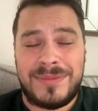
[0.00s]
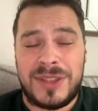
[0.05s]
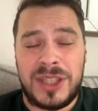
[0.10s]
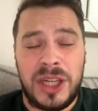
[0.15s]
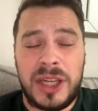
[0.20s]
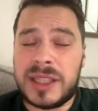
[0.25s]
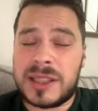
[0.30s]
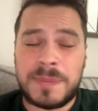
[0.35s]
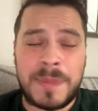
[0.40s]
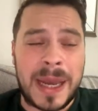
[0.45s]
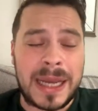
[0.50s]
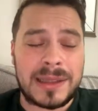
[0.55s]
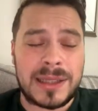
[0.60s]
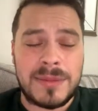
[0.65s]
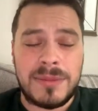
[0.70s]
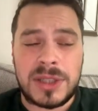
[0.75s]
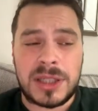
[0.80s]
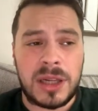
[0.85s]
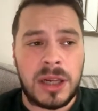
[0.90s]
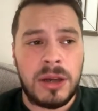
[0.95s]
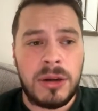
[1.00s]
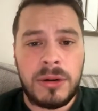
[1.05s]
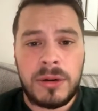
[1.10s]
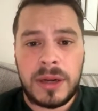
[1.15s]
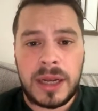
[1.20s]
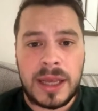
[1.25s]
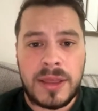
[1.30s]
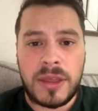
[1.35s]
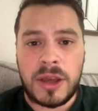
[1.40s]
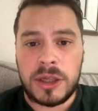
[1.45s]
Do you expect him to
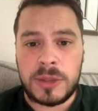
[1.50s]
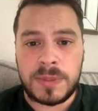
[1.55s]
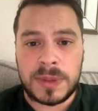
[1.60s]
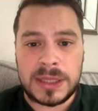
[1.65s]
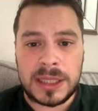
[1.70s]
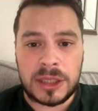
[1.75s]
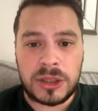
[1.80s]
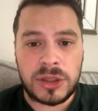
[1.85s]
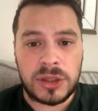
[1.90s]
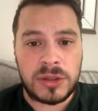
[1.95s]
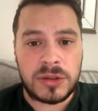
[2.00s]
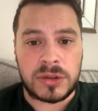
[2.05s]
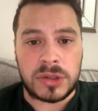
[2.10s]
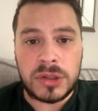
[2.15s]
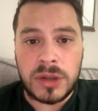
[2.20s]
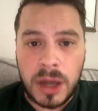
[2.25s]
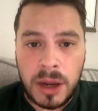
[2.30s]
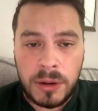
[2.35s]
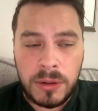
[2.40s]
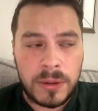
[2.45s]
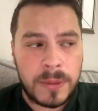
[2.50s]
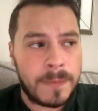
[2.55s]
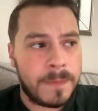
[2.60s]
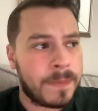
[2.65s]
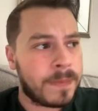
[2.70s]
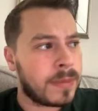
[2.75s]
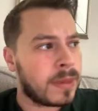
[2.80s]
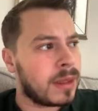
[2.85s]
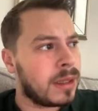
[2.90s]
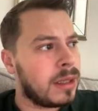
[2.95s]
in those positions? No.
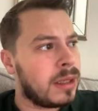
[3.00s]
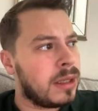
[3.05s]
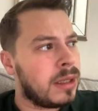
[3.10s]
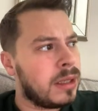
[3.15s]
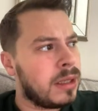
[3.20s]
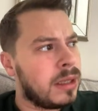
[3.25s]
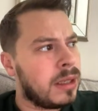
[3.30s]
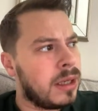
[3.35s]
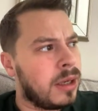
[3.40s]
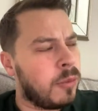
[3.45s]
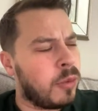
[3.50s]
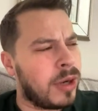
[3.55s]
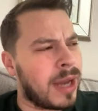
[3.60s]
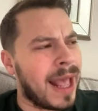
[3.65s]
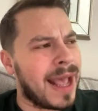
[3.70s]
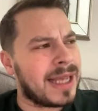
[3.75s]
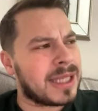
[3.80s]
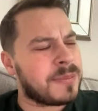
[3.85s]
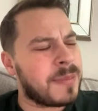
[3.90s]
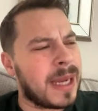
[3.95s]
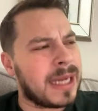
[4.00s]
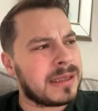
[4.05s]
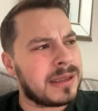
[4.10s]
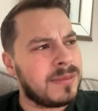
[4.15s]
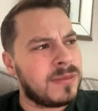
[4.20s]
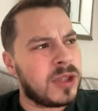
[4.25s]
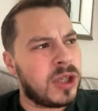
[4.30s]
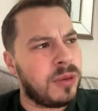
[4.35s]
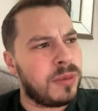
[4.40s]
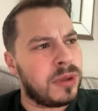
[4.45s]
Would I expect
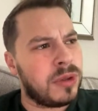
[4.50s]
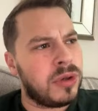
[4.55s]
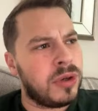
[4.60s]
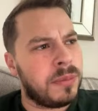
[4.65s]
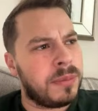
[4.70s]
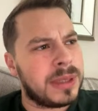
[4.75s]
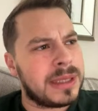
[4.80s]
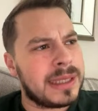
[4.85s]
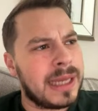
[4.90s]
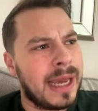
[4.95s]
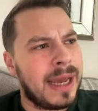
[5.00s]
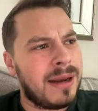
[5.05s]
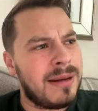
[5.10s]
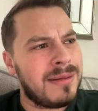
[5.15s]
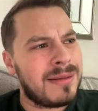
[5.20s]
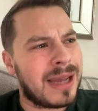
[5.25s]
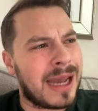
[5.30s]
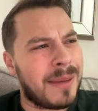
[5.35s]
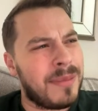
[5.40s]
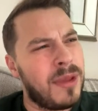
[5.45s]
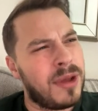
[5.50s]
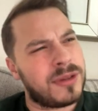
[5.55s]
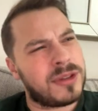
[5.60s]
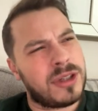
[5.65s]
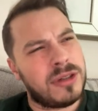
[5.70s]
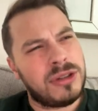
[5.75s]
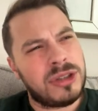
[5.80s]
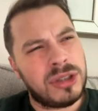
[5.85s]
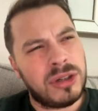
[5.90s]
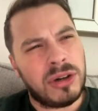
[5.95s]
him to in a number 10? I'm not
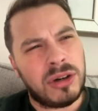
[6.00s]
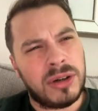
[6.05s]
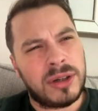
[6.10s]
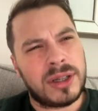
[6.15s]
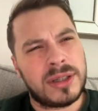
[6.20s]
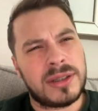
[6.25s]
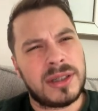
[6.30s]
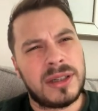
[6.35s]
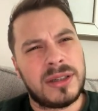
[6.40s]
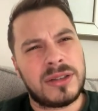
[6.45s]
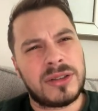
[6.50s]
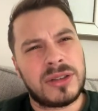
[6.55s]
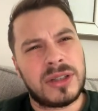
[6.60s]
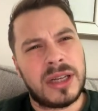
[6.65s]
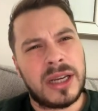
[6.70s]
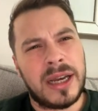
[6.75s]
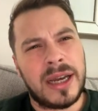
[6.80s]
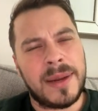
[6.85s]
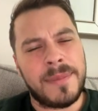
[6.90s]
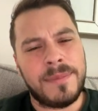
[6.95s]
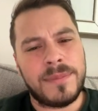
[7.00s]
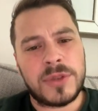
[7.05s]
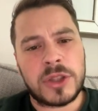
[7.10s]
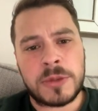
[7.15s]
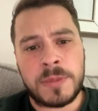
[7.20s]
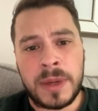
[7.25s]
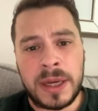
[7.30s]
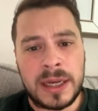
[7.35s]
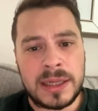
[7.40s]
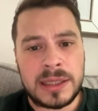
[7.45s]
so sure because at
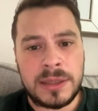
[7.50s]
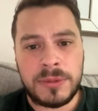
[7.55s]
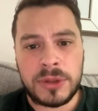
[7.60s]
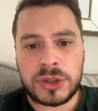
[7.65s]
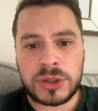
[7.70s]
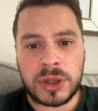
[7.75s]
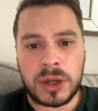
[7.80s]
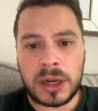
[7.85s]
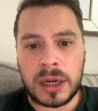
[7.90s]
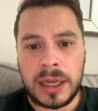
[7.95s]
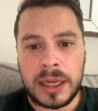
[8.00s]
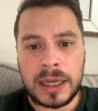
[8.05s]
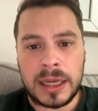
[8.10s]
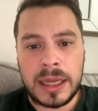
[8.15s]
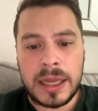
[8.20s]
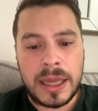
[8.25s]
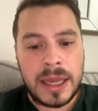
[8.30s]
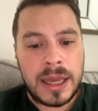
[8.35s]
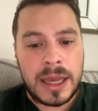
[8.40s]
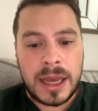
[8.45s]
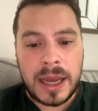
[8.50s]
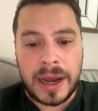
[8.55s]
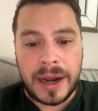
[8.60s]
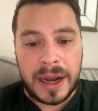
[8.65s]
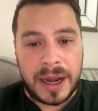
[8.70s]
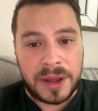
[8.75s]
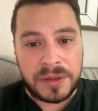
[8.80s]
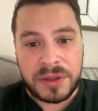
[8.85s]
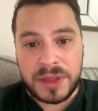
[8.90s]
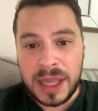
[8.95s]
Spurs he was struggling.
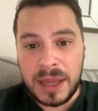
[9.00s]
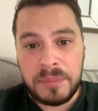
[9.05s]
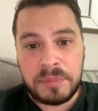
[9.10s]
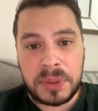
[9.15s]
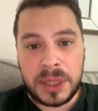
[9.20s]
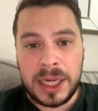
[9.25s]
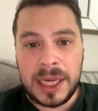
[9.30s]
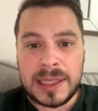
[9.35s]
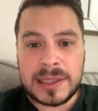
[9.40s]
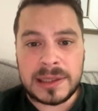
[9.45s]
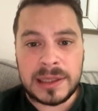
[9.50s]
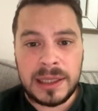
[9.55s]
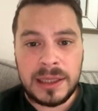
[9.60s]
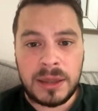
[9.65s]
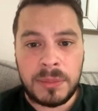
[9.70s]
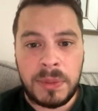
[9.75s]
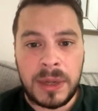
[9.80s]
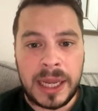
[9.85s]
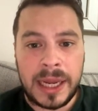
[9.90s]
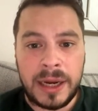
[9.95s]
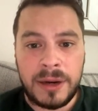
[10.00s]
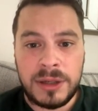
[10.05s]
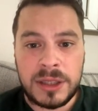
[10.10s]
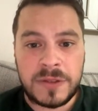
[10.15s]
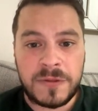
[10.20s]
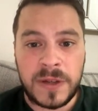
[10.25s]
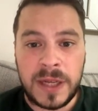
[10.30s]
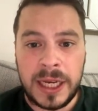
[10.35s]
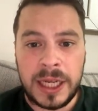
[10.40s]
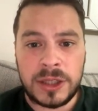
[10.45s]
I think personally the player
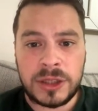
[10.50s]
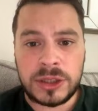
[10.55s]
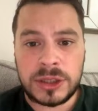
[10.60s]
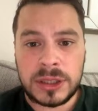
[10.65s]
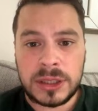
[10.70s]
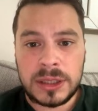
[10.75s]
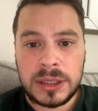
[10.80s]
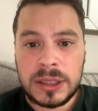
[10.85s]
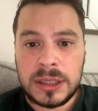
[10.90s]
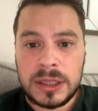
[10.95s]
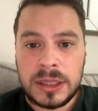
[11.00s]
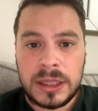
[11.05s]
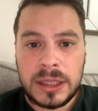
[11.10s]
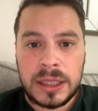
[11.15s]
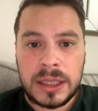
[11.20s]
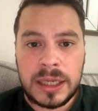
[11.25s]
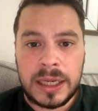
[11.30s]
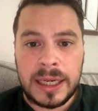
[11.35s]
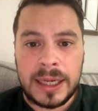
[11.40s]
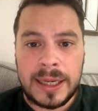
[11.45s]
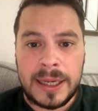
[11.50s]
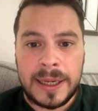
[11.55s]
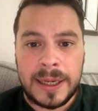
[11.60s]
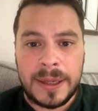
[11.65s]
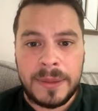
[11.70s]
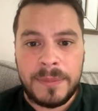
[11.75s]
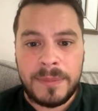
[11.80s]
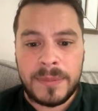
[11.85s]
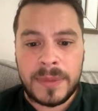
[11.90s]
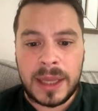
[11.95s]
is finished,
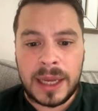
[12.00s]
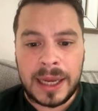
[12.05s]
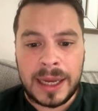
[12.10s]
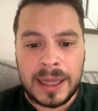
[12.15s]
and